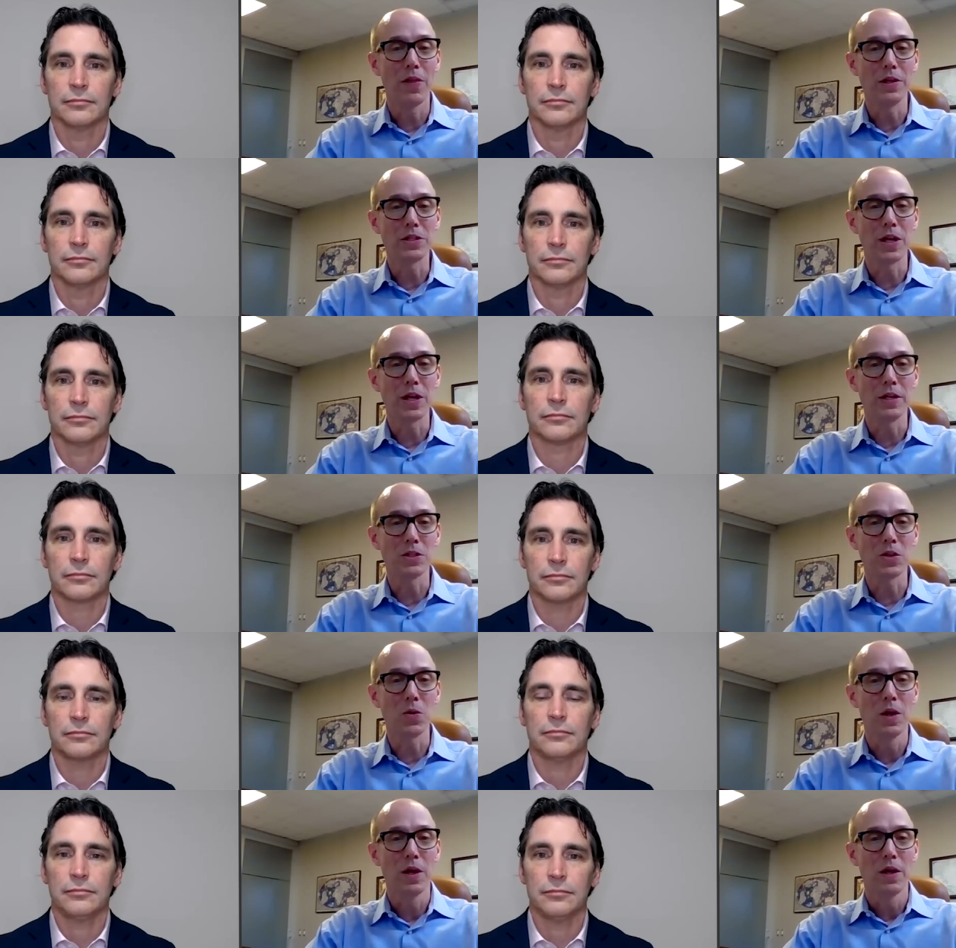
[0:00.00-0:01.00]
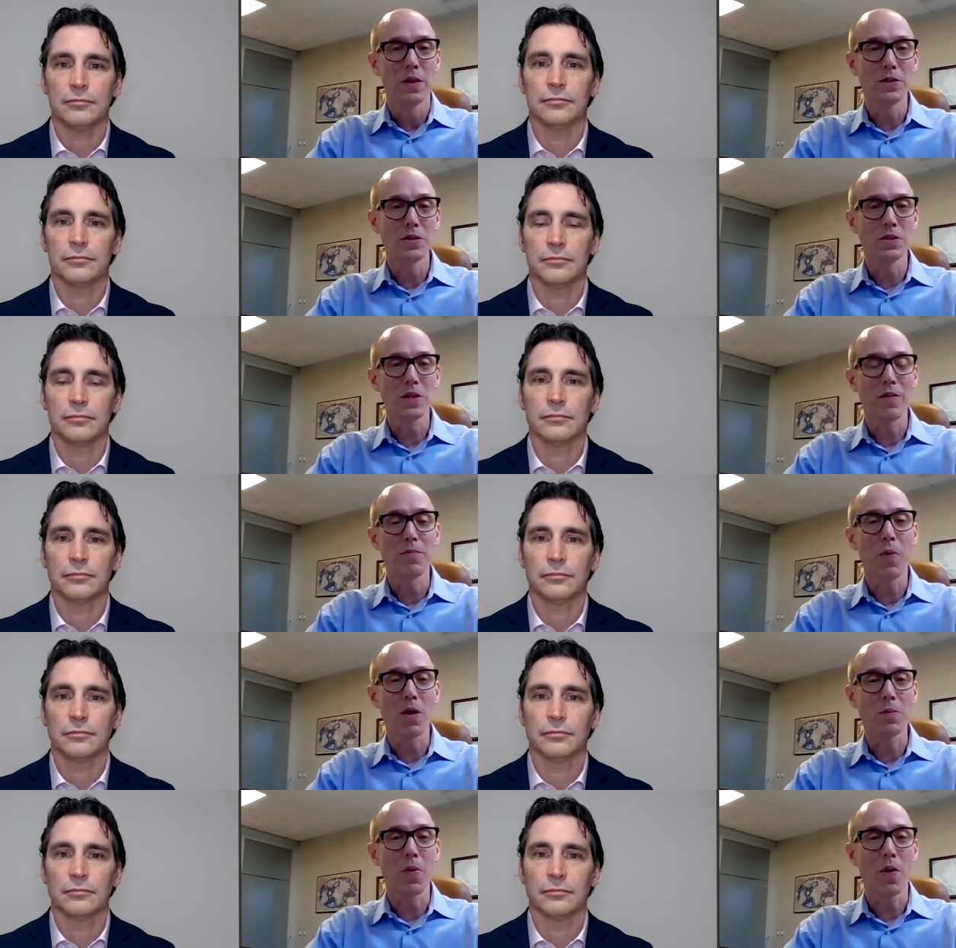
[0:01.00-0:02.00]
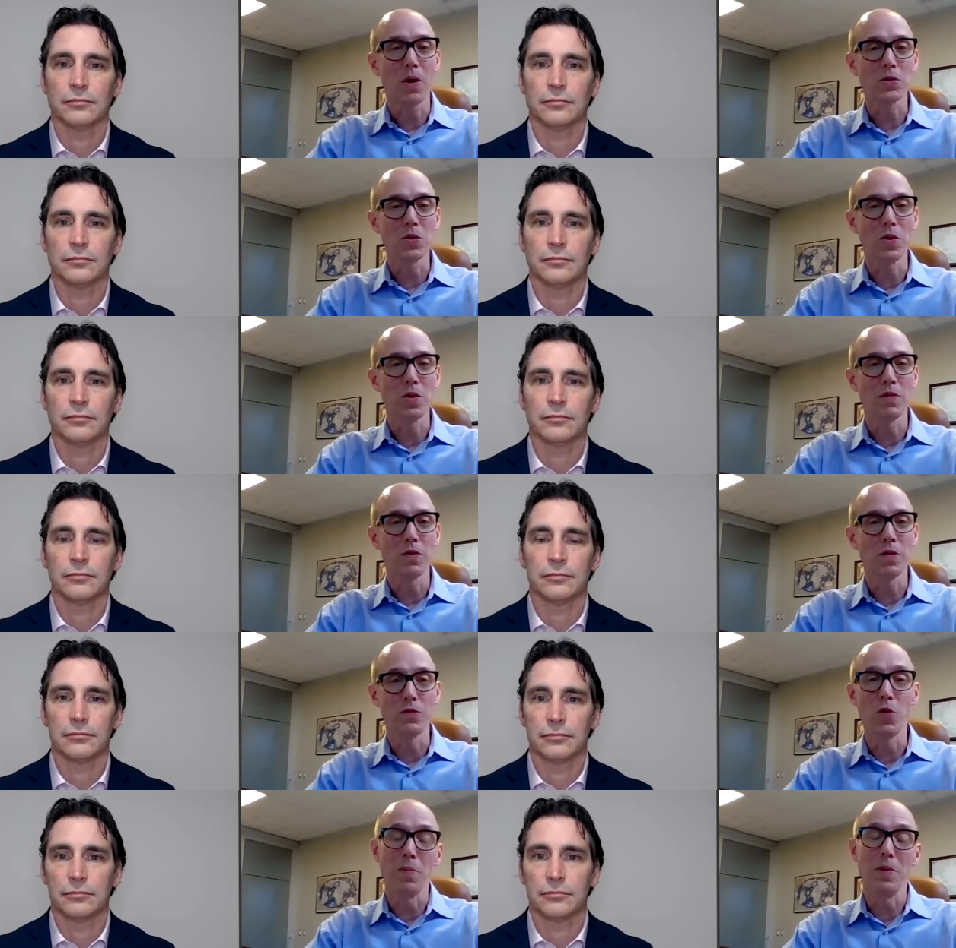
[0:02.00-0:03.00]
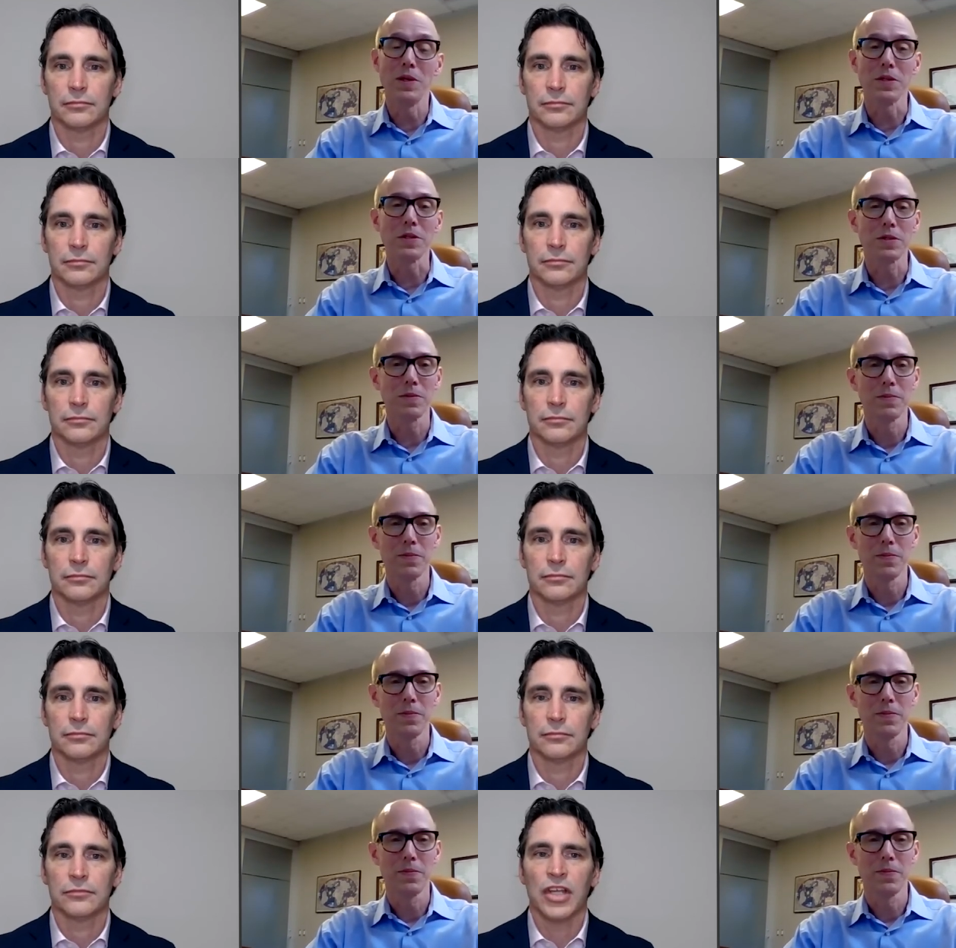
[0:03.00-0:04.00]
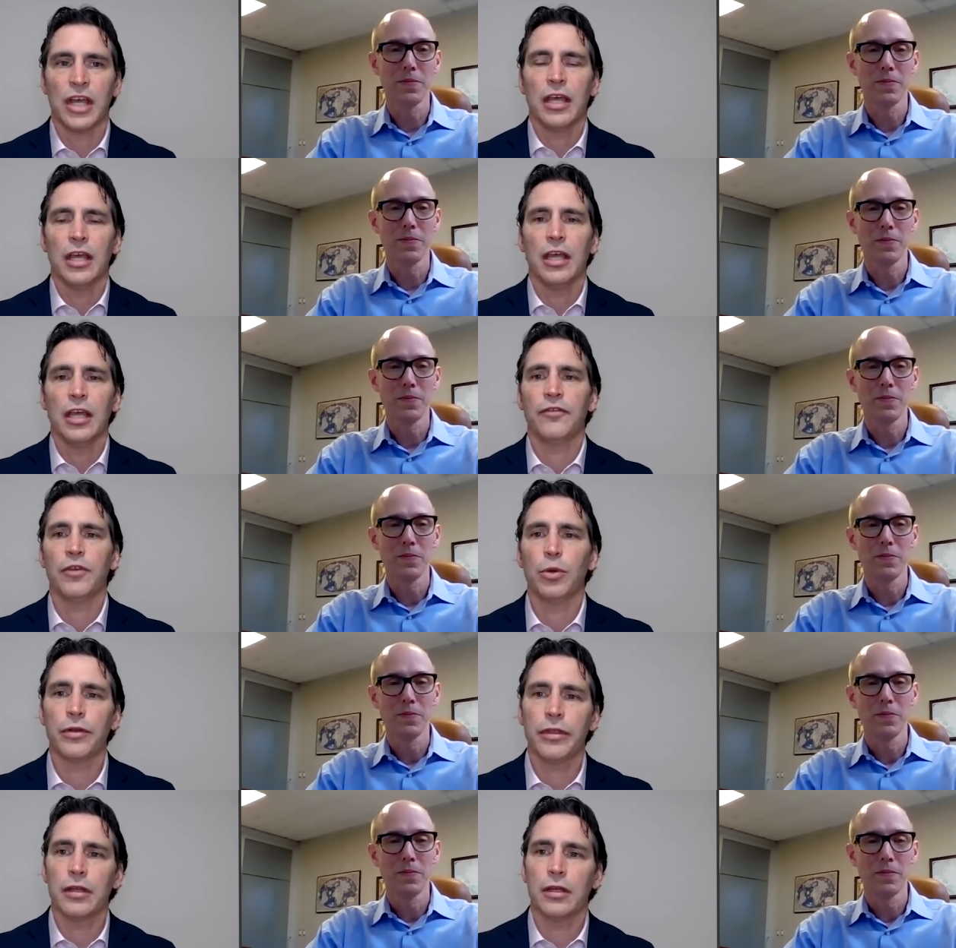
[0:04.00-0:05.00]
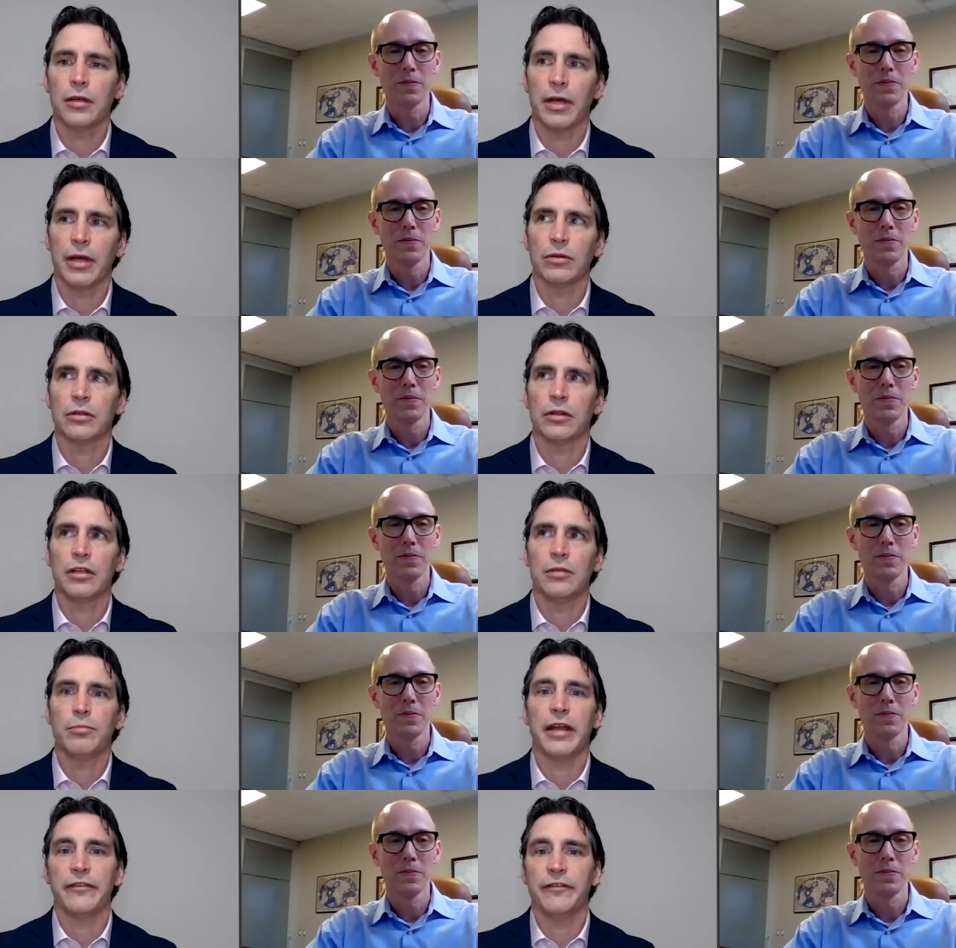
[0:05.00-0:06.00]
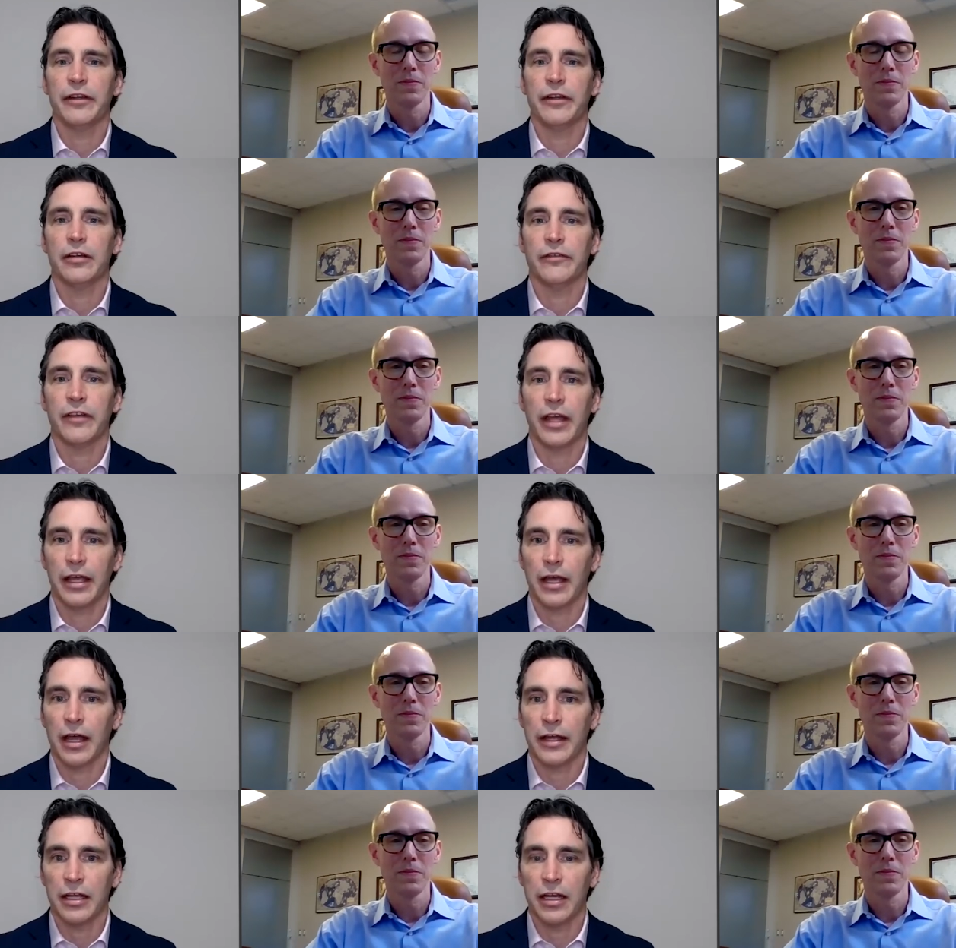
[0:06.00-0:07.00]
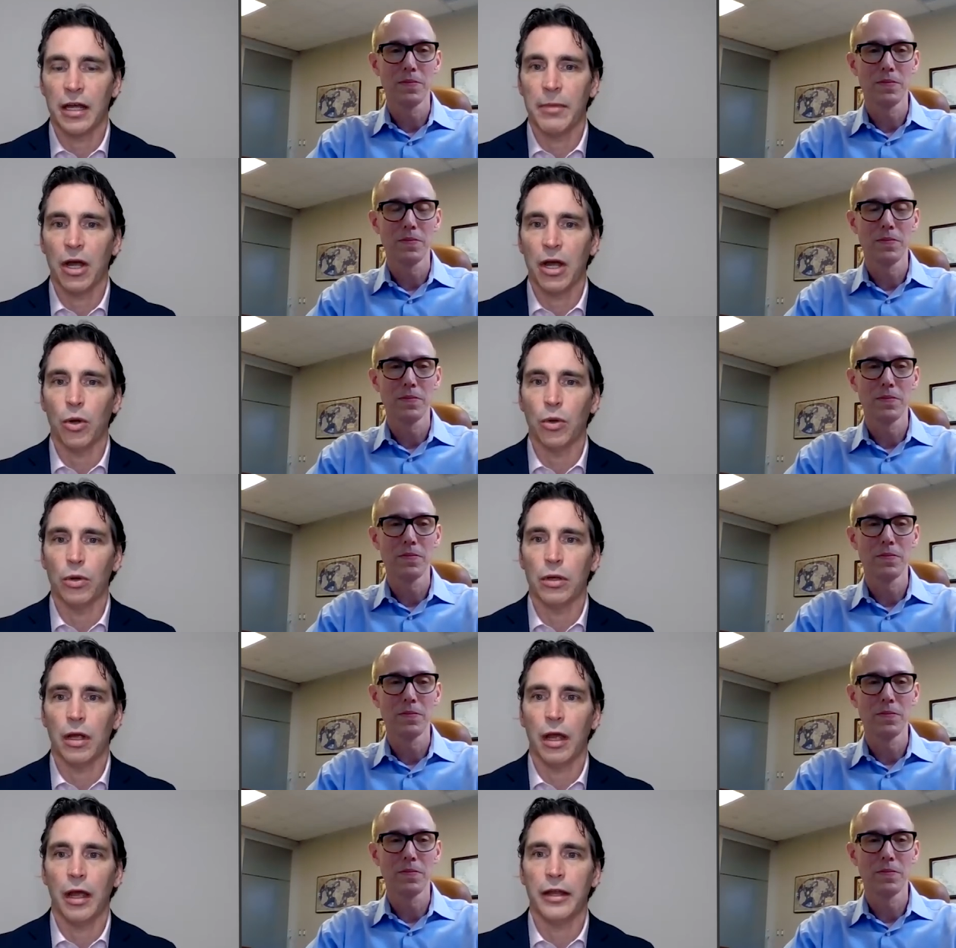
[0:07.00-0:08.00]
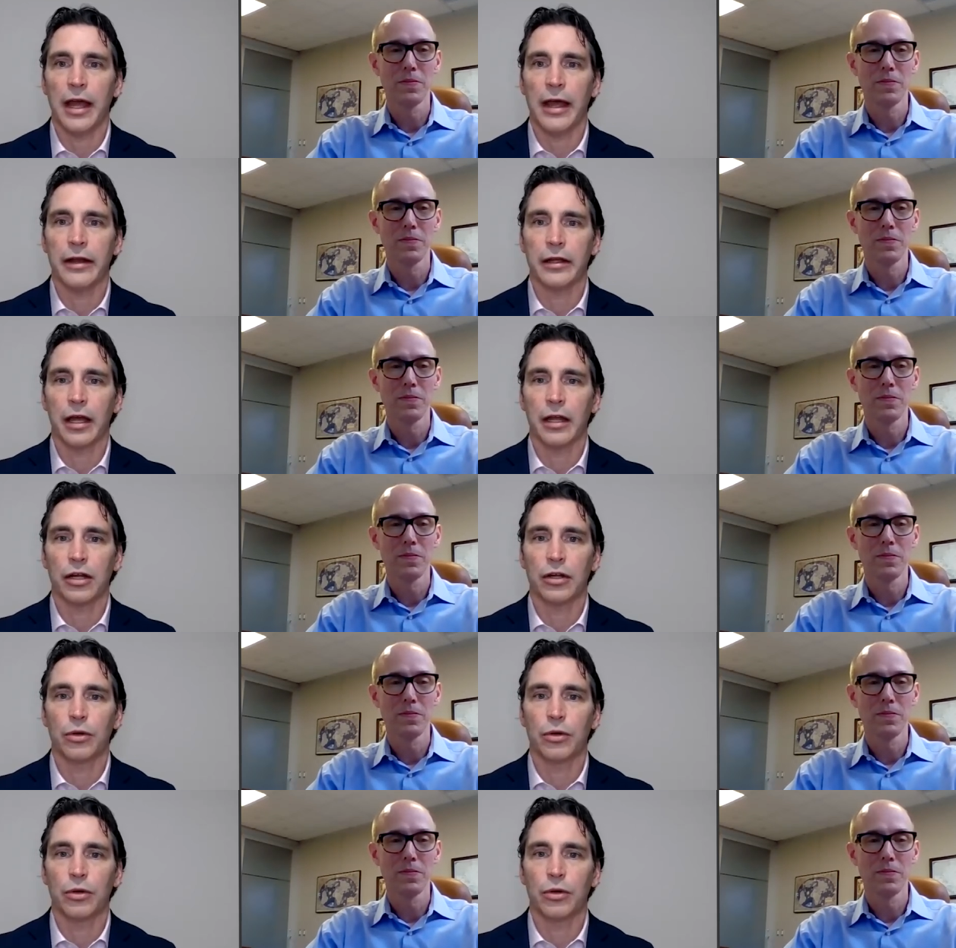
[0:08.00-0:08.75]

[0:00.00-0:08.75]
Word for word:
Speaker 1: uh, these days. So this is kind of part and parcel of,
Speaker 2: of doing business. If you were thinking about the benefit of AI and ML and had to kind of